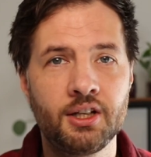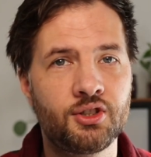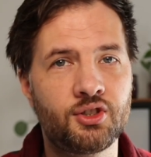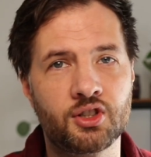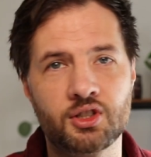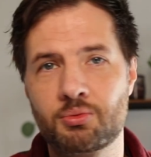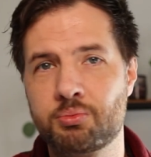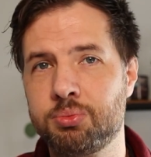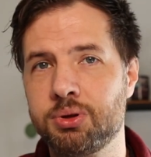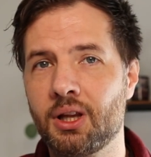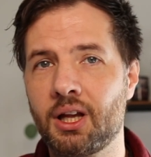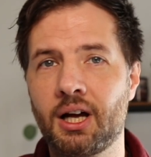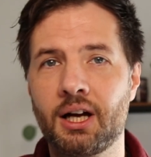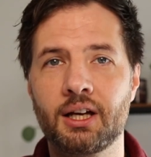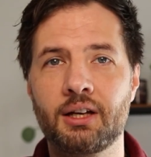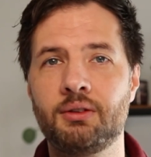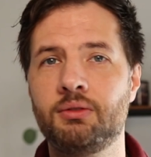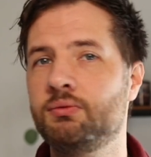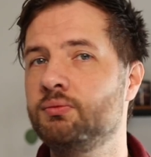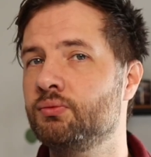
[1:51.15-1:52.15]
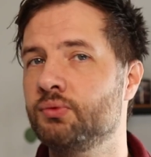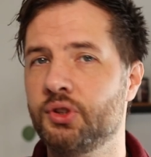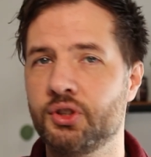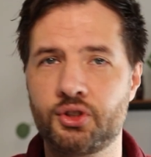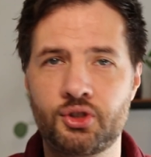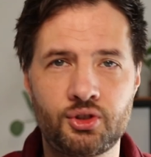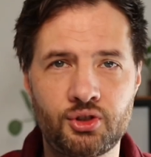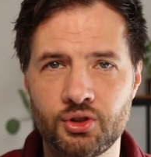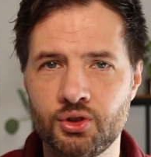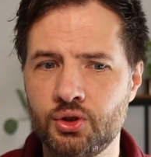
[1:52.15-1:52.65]
Just plug the
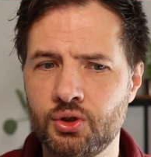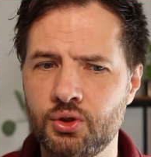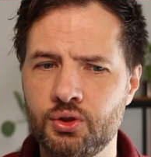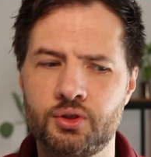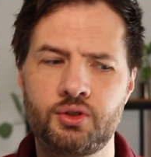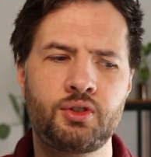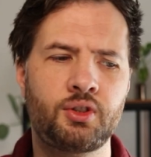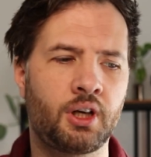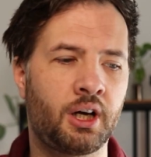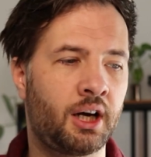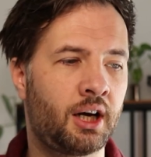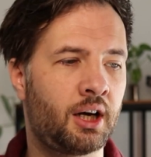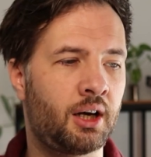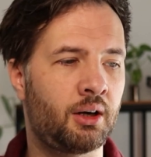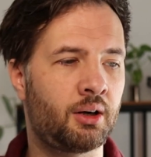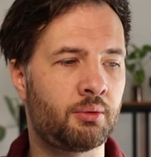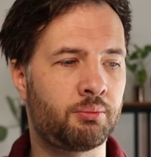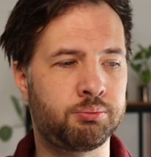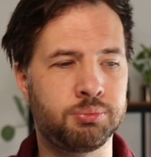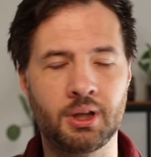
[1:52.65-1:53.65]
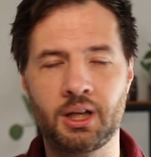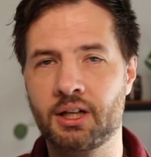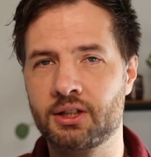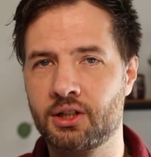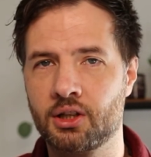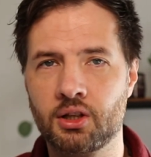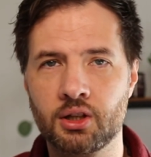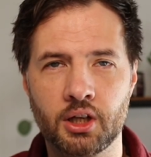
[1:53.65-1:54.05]
suit, uh, plug the